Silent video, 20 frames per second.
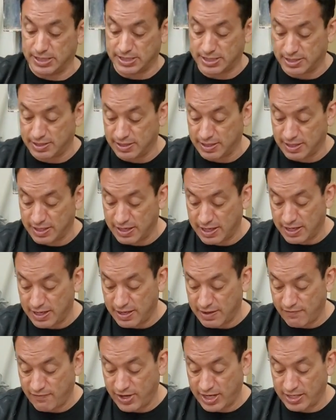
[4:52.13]
these.
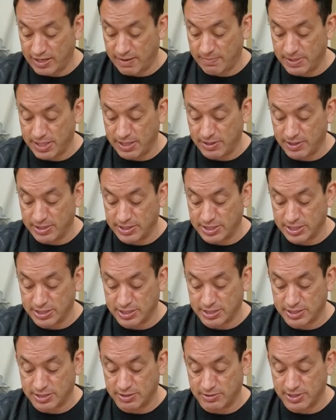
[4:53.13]
I come here and
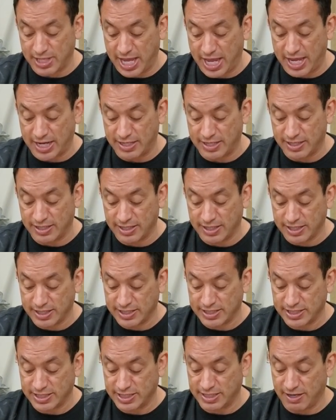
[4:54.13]
just do that.
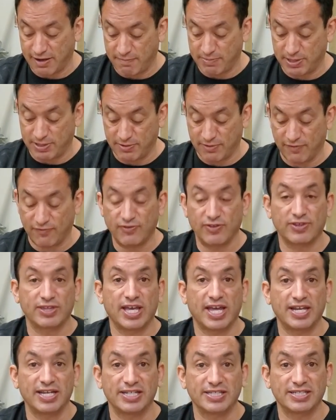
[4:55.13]
See how beautiful
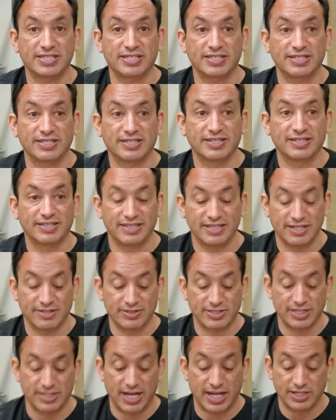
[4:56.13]
that is?
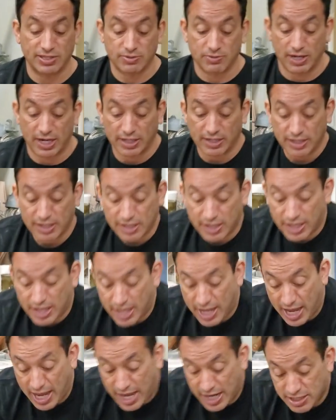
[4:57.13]
It's a nice trim.
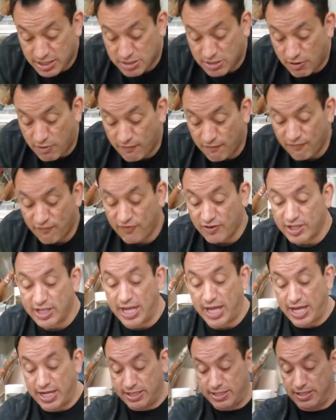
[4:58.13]
And don't
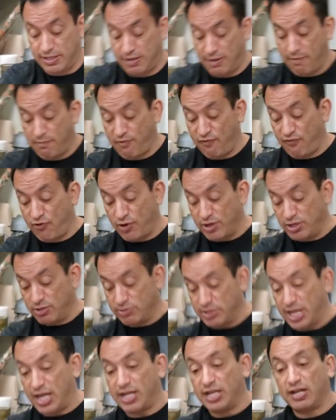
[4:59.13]
forget, before you
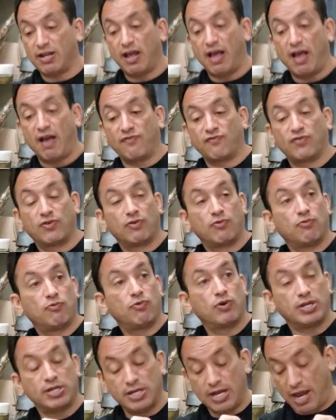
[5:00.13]
take it off, the
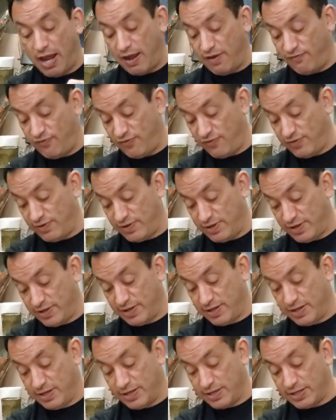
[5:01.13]
wood knife,
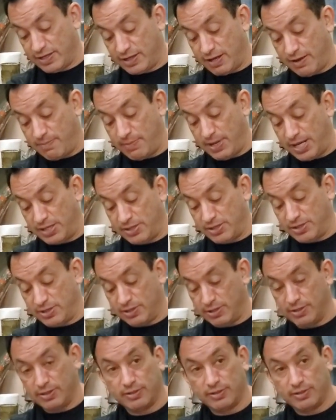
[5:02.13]
come under.